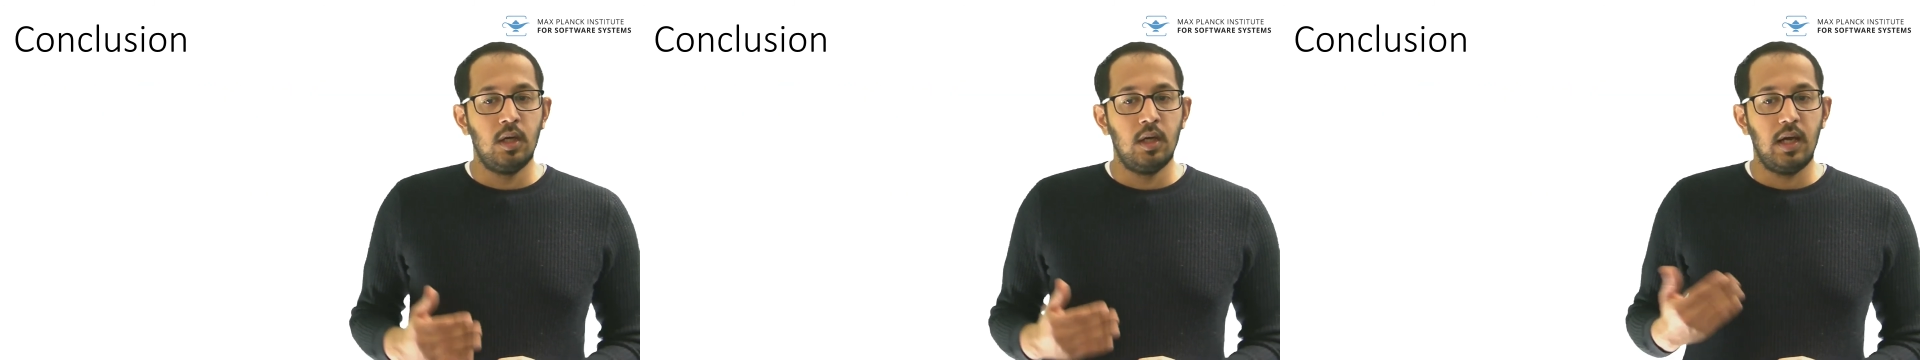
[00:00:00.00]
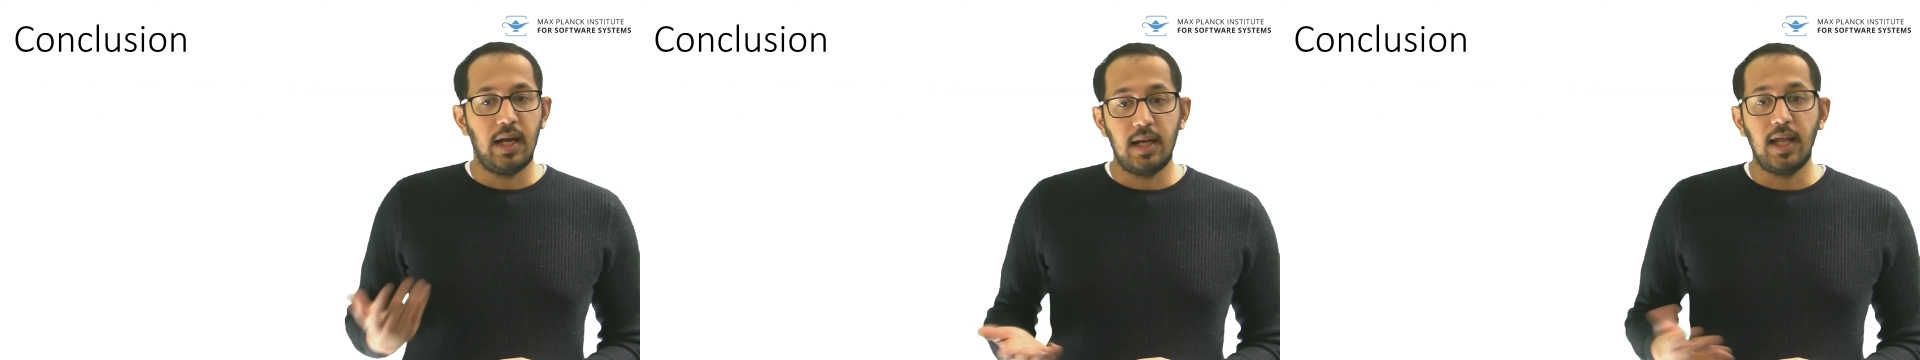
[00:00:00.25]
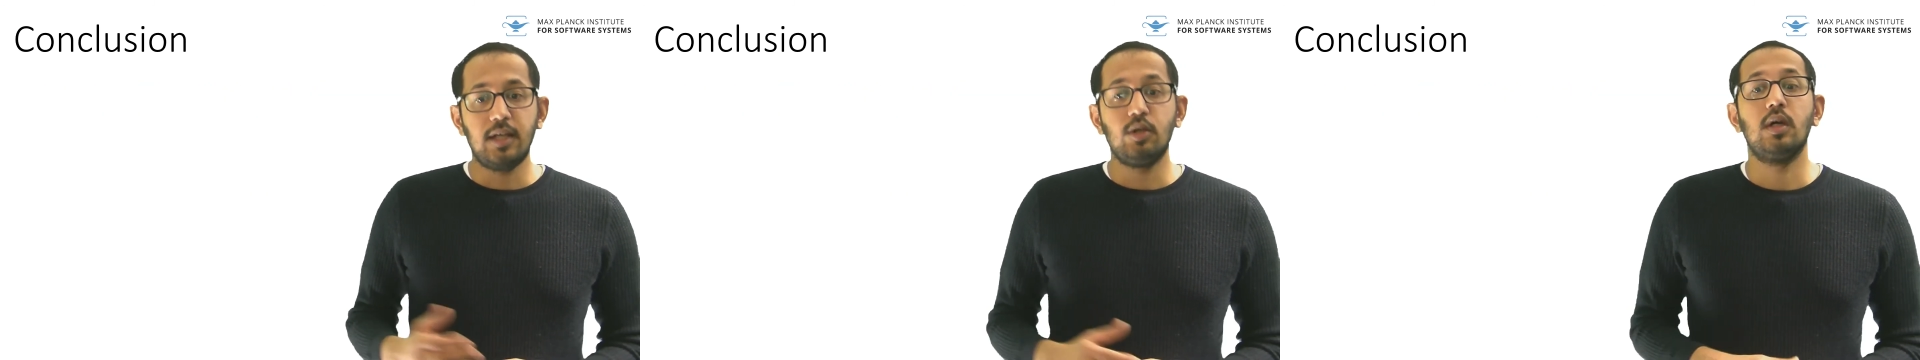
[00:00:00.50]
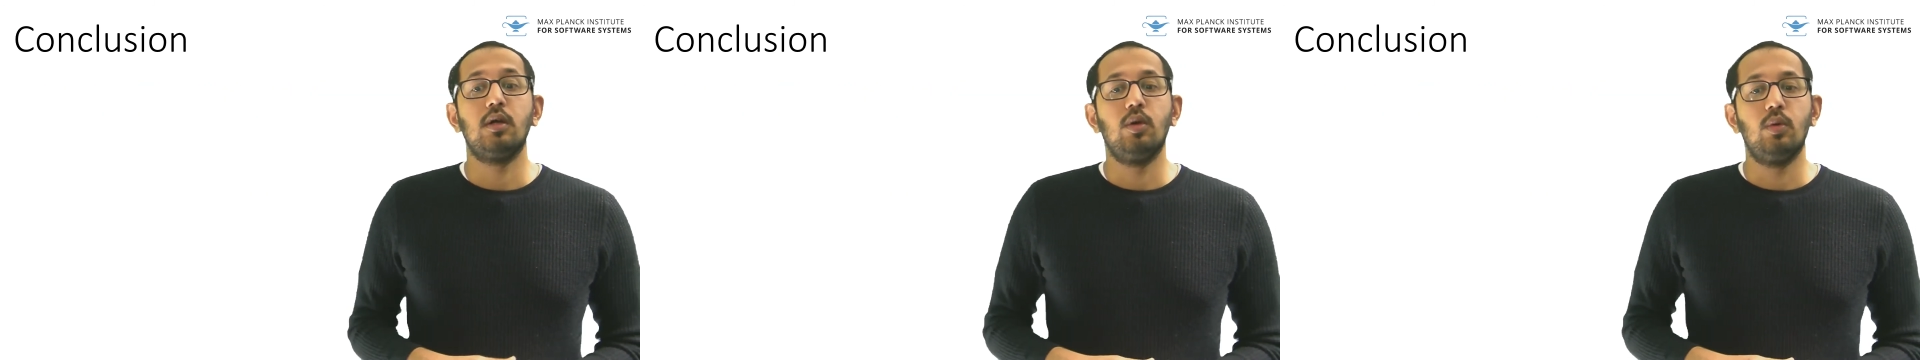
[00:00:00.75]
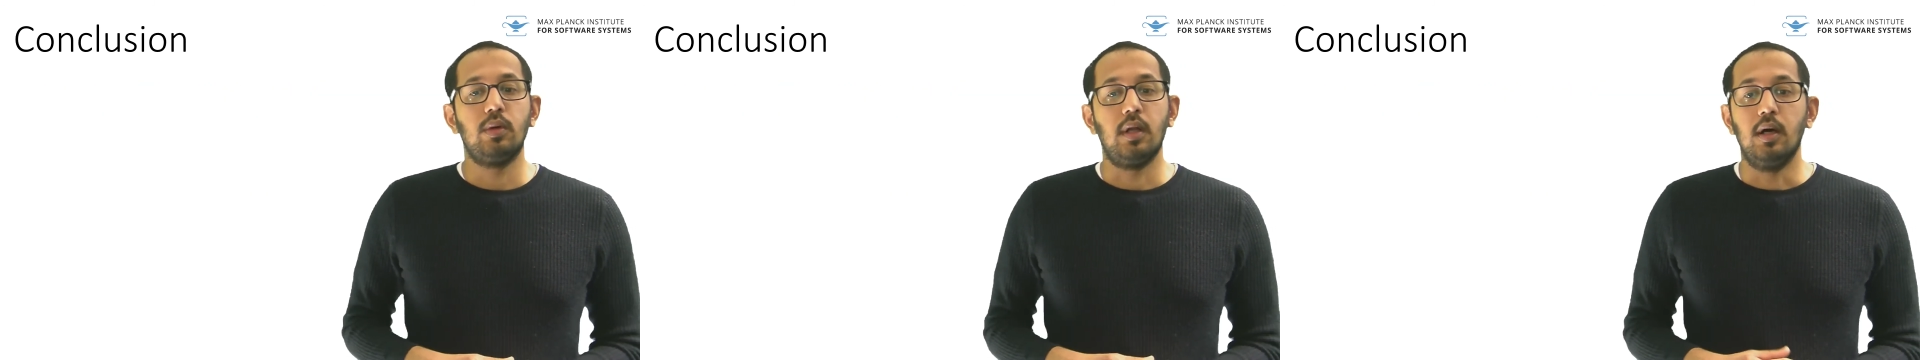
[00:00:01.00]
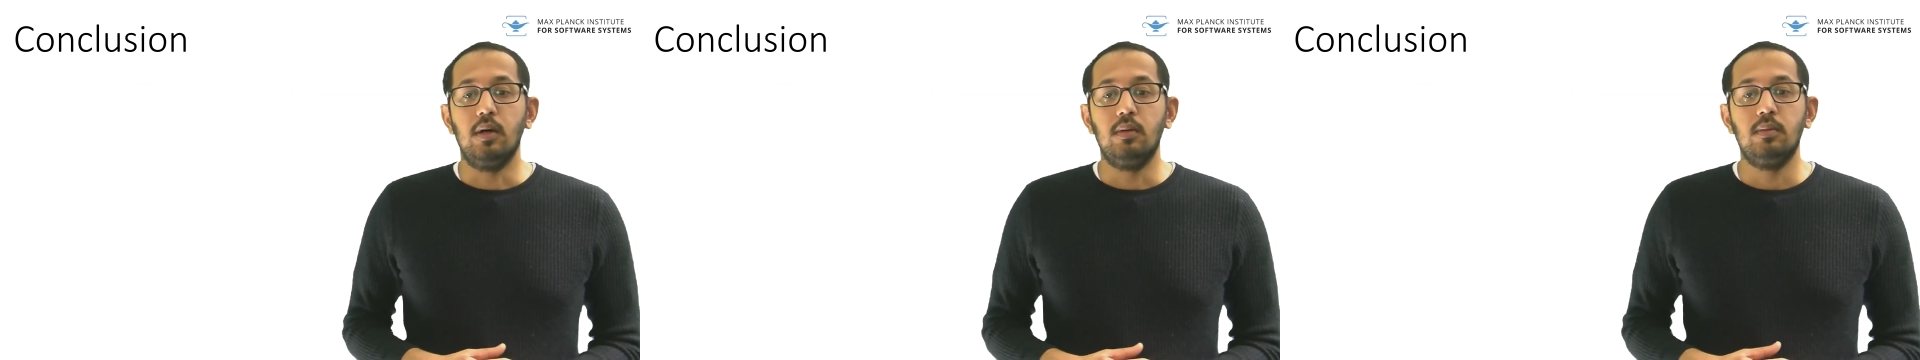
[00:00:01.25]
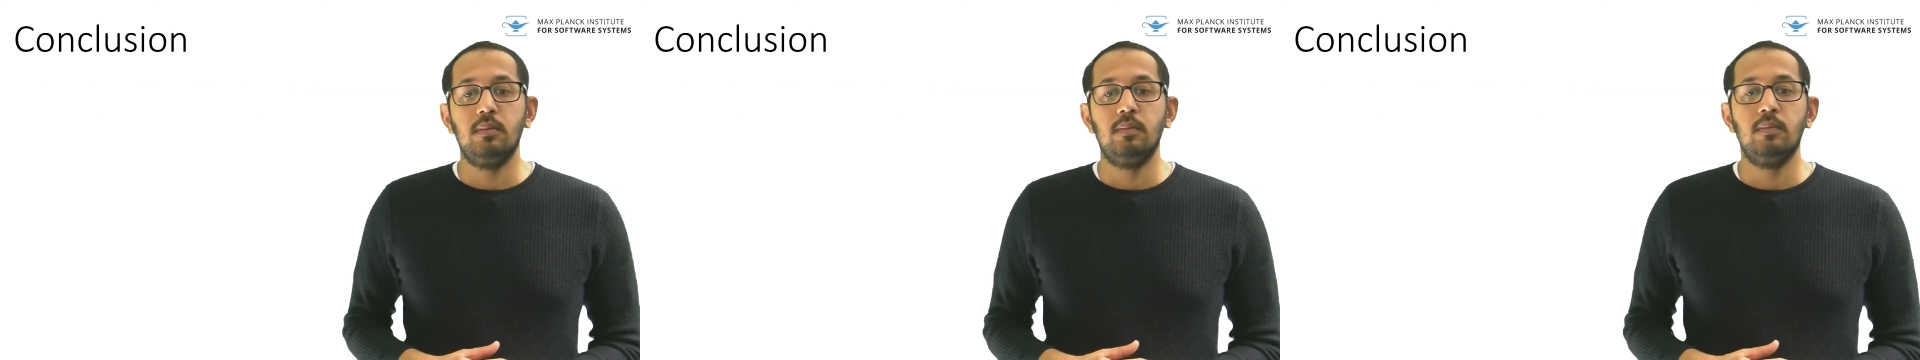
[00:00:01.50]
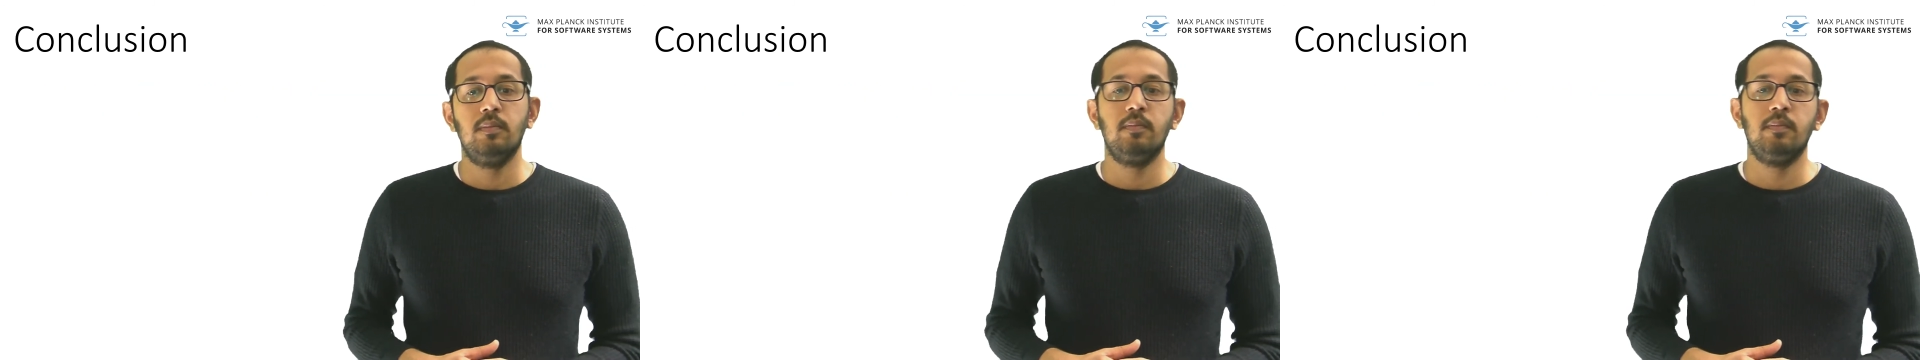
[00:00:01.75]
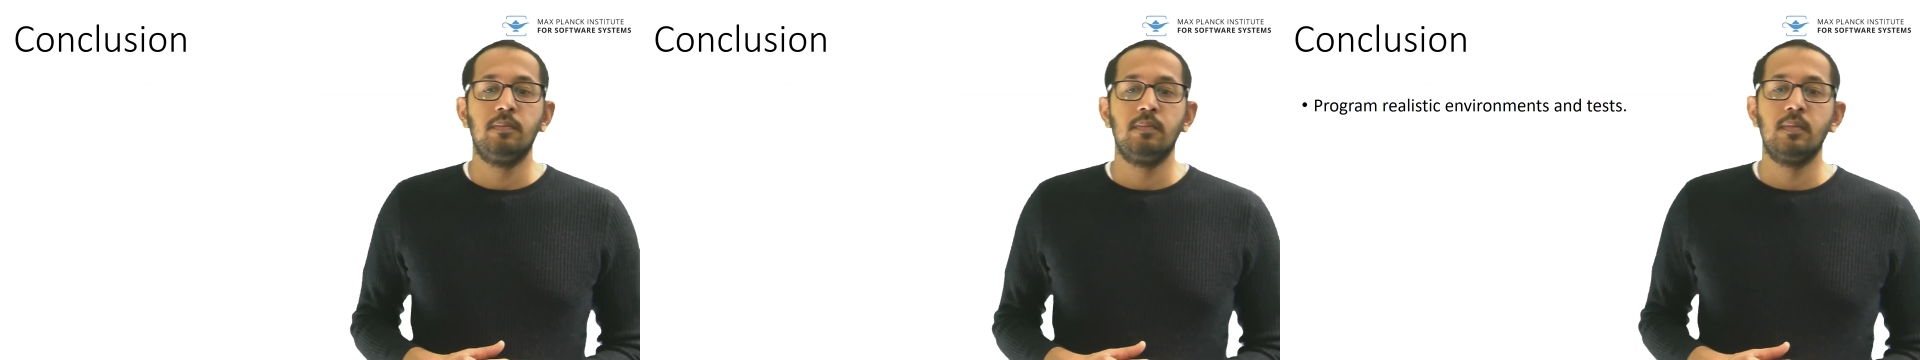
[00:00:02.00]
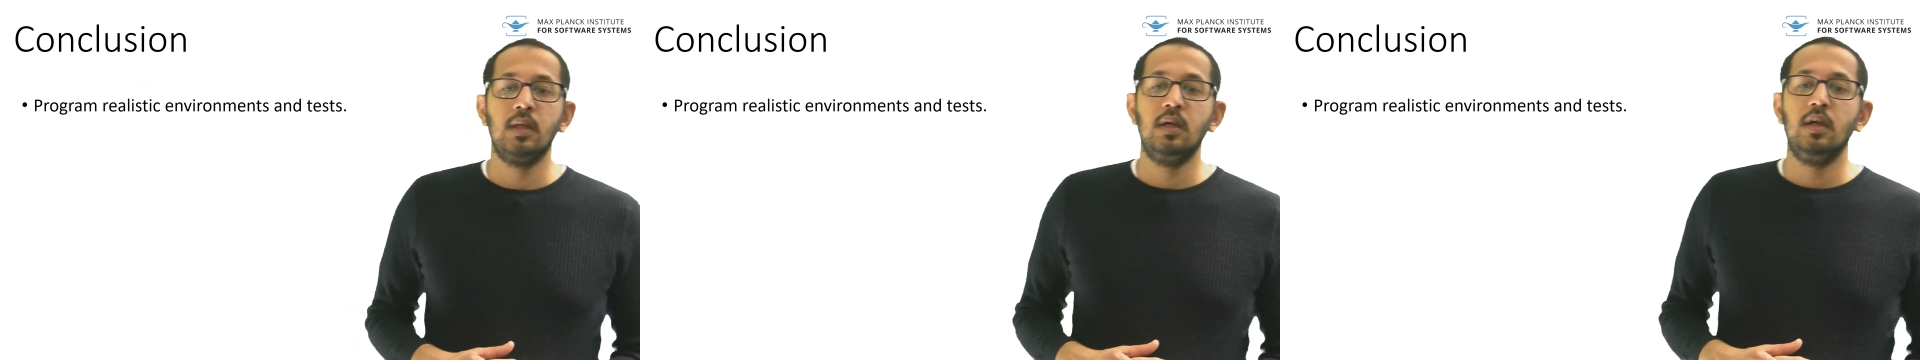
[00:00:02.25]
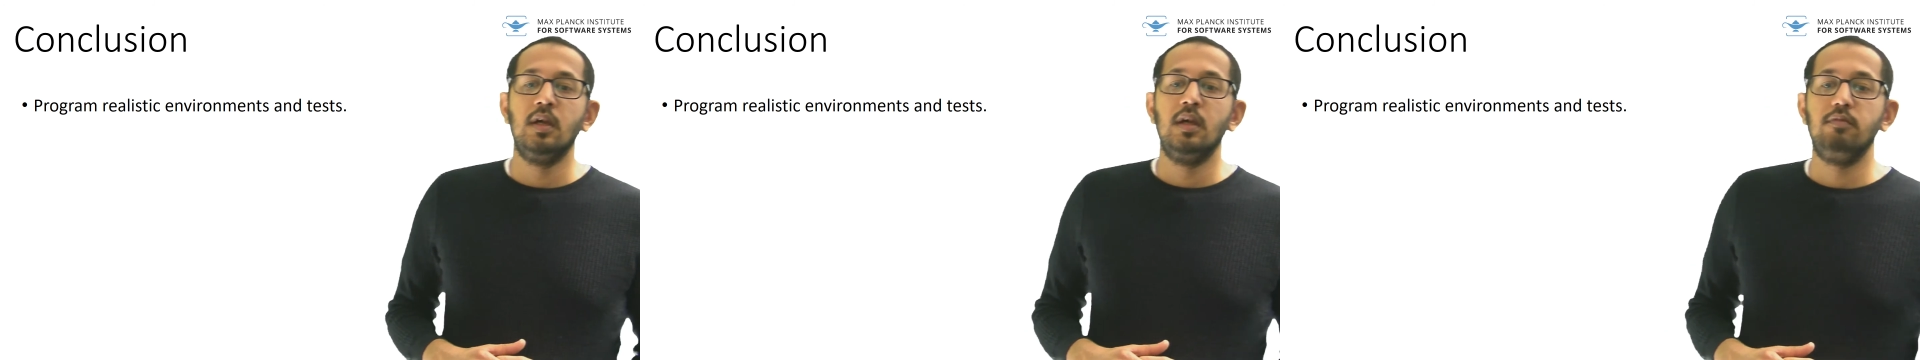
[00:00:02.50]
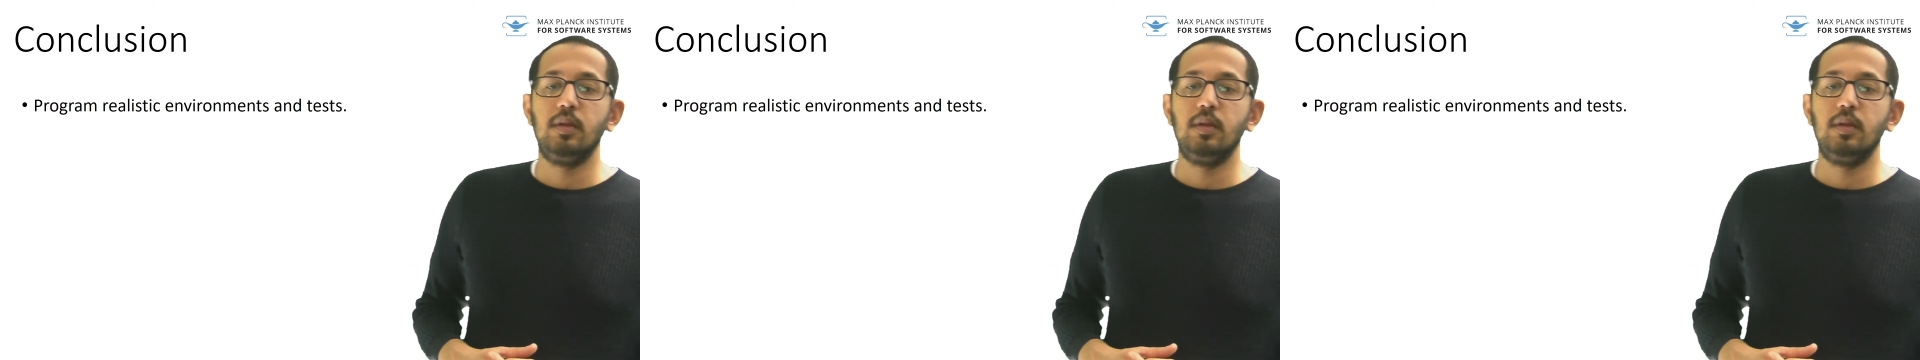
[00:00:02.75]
I'd like to conclude now. We